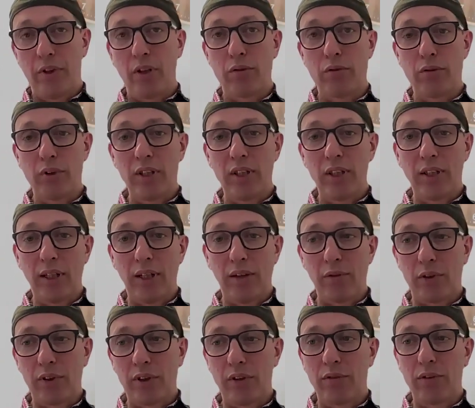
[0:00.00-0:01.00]
They're really
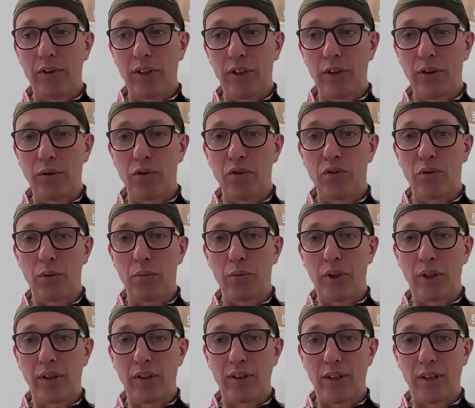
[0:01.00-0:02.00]
clever. They're really useful
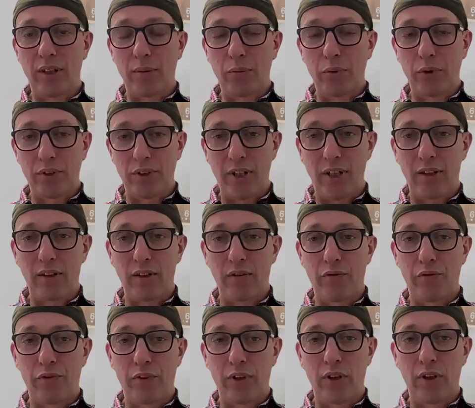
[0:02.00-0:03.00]
because they protect the
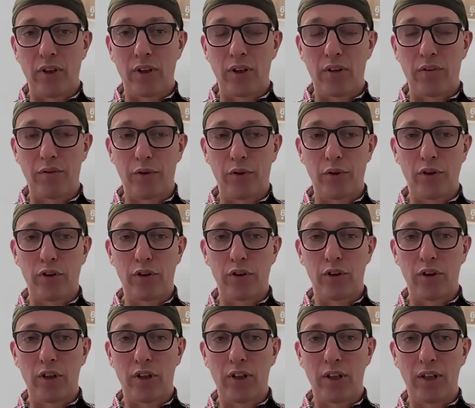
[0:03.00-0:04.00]
foot
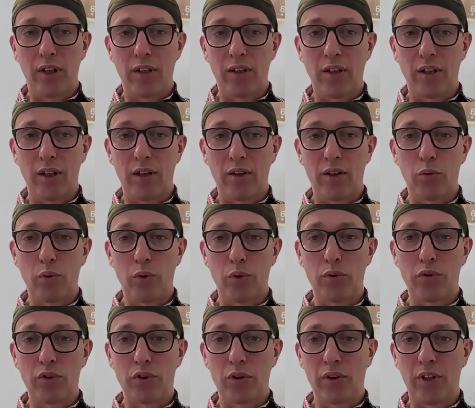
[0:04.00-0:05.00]
and the
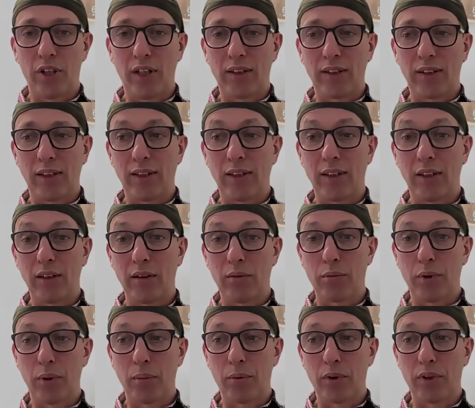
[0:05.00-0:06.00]
wound so that it can heal
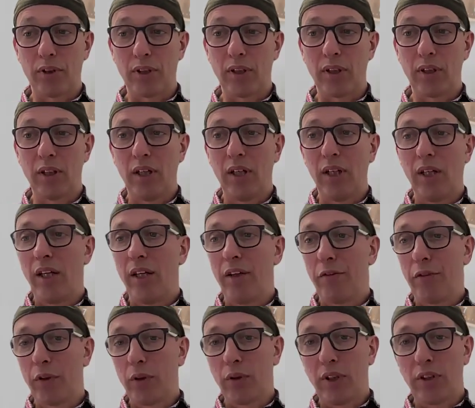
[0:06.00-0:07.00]
properly.
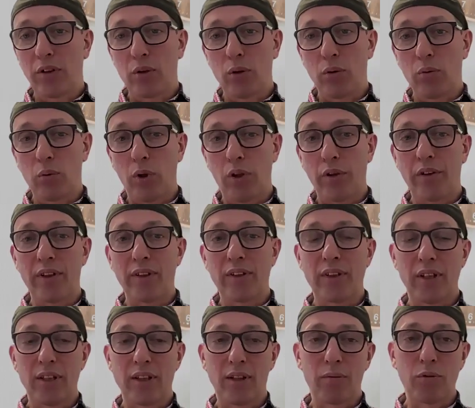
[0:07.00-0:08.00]
If you're at all worried,
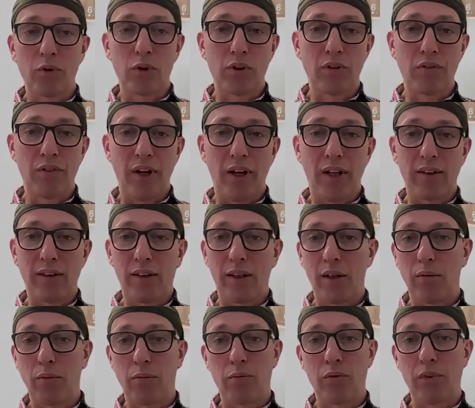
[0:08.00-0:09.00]
take them to the vet.
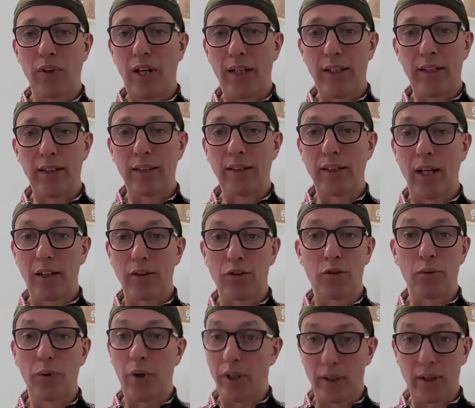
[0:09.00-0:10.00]
They'll likely not
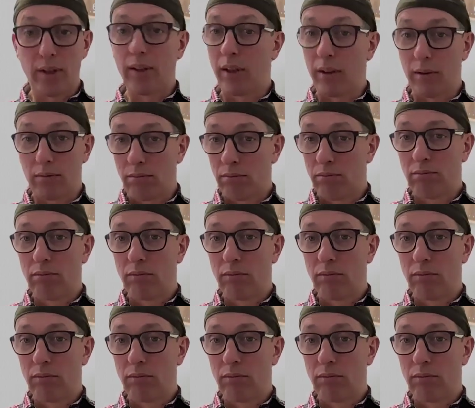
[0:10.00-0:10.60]
do anything.